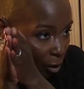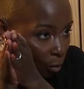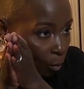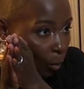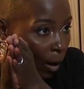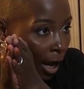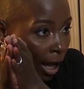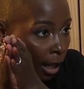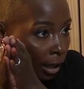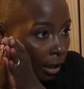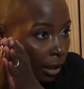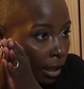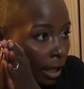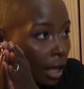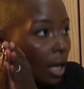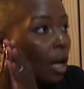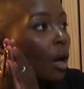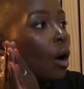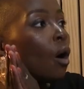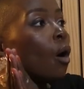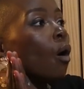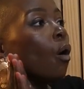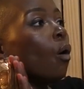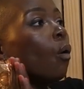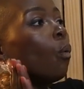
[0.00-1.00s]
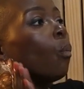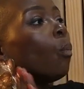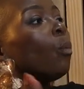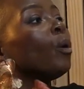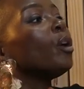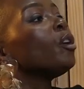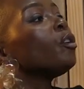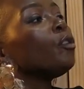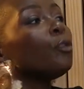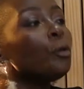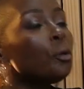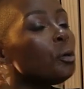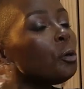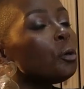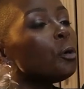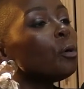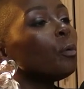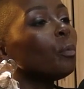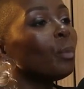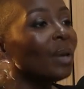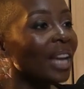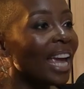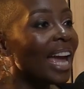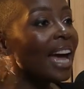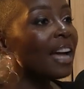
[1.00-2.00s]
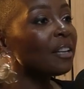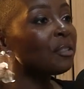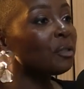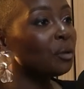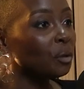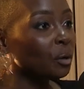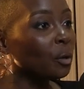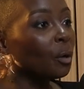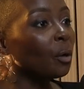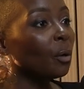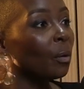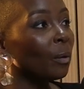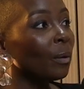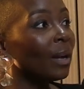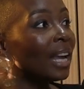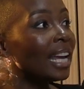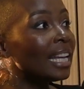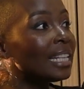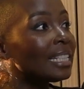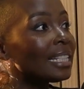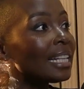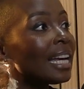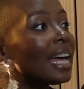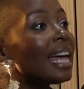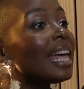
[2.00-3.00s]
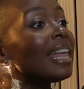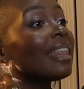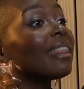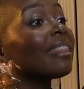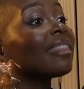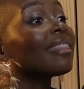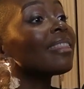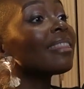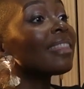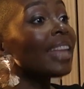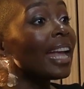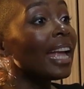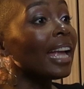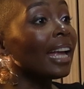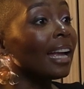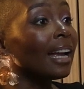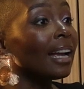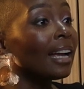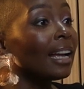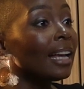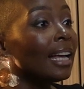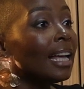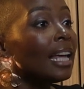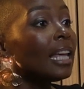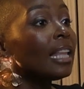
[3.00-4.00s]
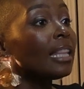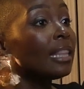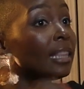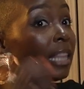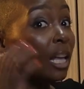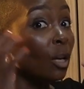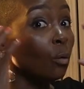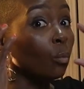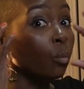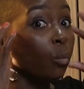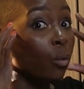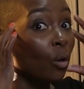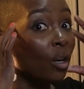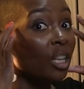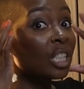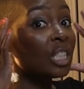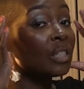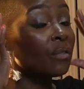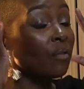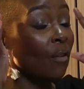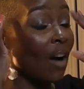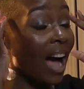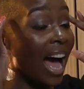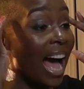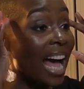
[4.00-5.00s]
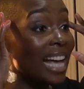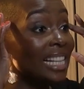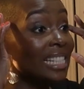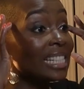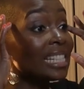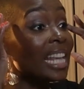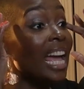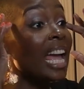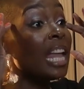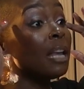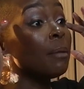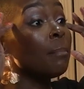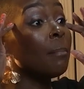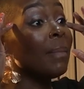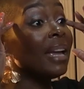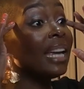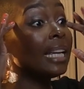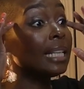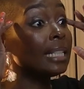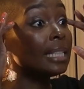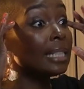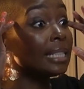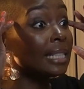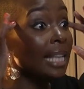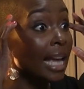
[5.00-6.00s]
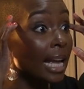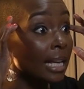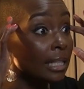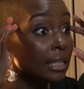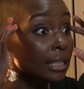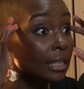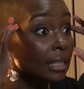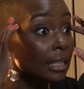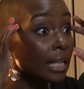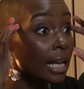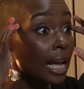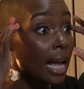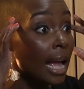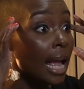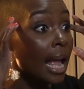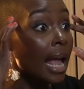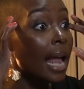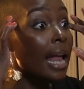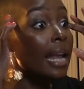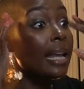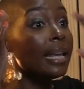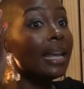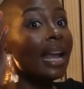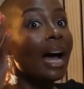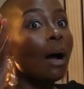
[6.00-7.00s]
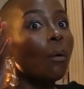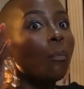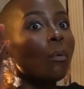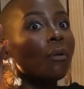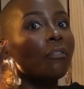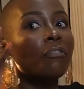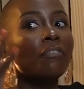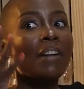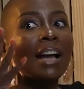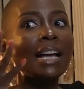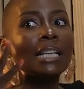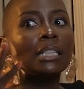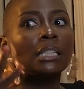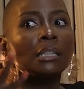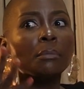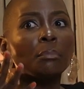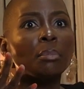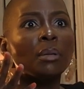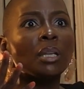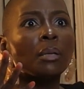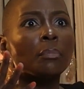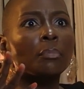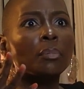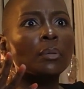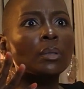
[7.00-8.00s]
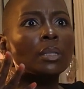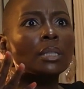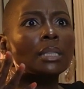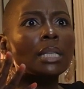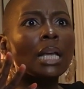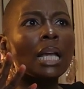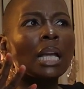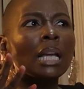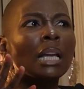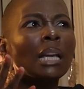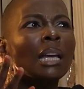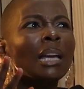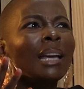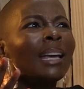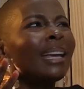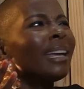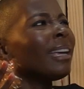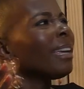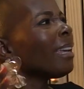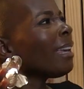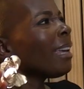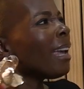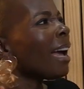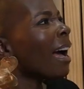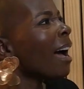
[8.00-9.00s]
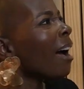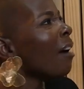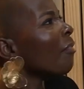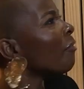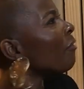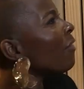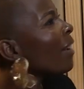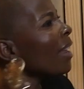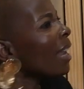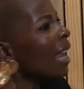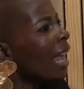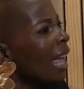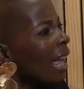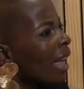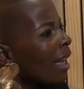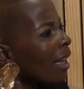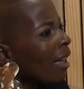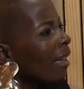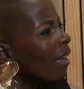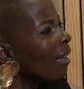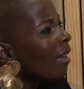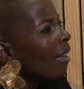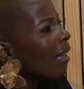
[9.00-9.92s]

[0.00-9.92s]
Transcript: as well. We knew we had to create a thing that works for us and makes sense. And now we're finding people saying, yeah, vele,